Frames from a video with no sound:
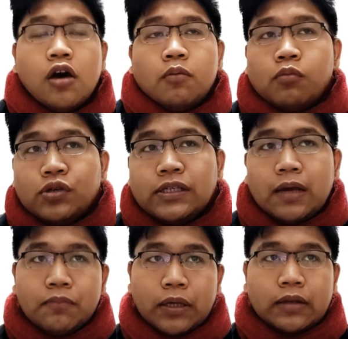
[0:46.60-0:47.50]

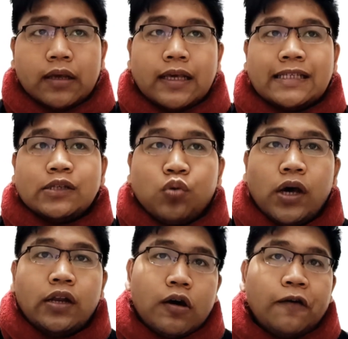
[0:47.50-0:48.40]
Mozambique is
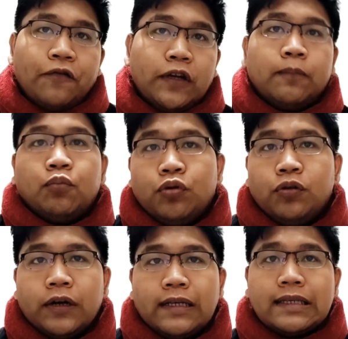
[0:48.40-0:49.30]
one of the
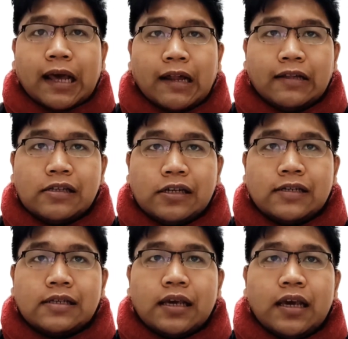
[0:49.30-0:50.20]
poorest
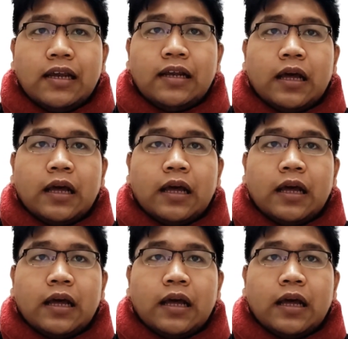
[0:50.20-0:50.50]
countries in the